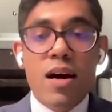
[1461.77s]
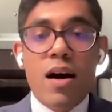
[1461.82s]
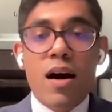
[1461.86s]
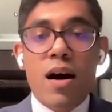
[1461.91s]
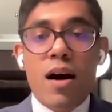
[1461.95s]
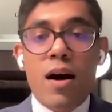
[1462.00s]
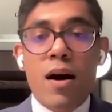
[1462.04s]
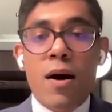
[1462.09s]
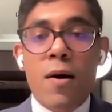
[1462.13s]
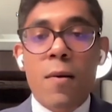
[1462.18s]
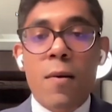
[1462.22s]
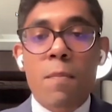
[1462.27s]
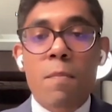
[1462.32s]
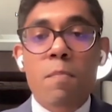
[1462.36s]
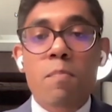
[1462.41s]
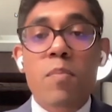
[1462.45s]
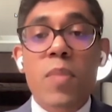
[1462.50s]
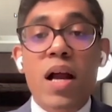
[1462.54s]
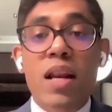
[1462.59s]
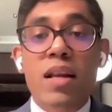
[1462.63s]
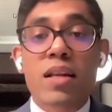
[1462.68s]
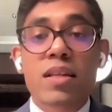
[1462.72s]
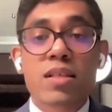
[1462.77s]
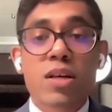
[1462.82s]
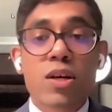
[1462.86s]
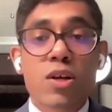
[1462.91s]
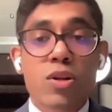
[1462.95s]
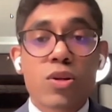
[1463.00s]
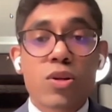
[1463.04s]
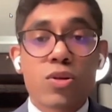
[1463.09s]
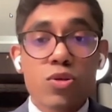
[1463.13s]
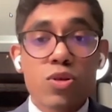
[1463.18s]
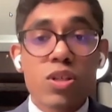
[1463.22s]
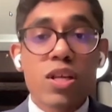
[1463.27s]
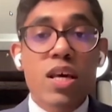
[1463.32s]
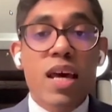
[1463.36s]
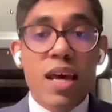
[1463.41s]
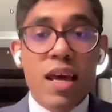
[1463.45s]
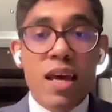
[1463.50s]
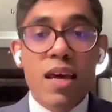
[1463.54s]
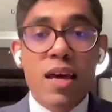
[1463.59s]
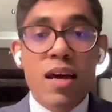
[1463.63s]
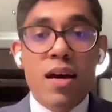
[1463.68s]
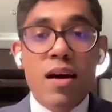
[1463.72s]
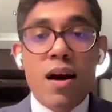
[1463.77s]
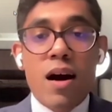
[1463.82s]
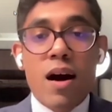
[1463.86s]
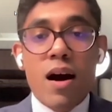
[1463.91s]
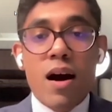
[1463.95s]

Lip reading: But today,